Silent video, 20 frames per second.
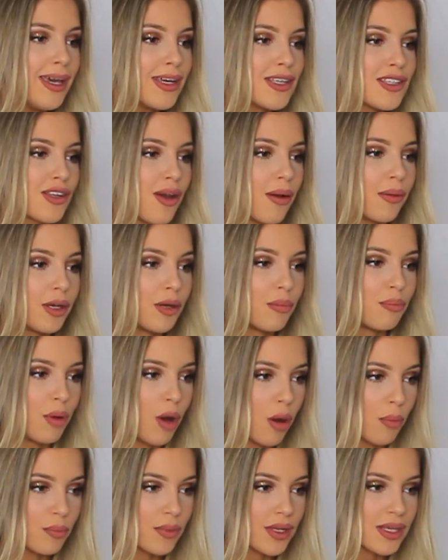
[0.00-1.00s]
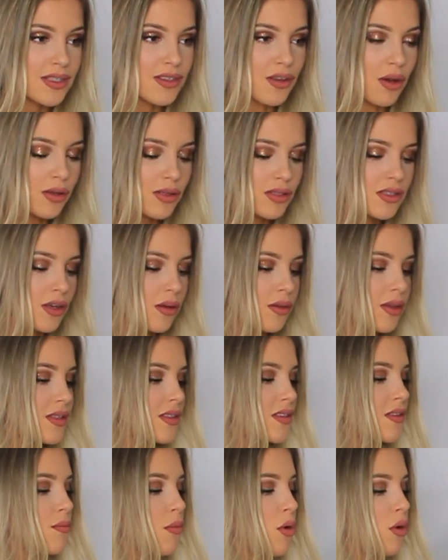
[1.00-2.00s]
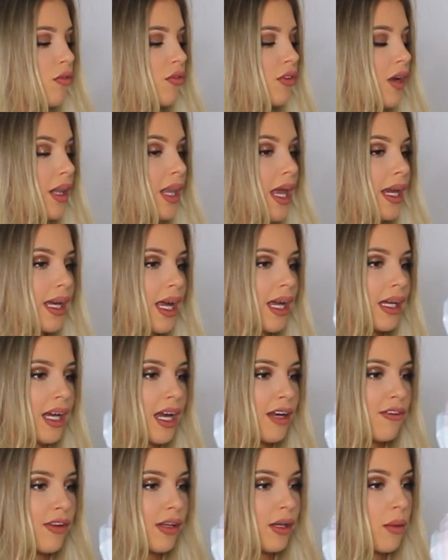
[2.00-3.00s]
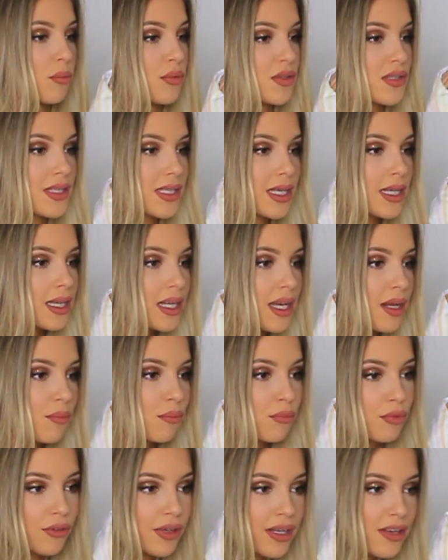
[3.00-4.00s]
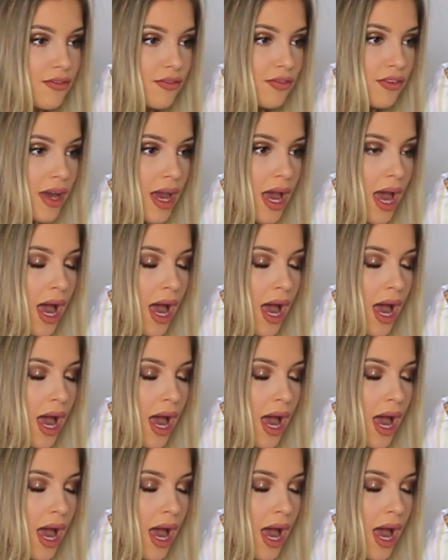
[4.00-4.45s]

So I'm going to pop these on. So this is more of like a kind of like a Brazilian brief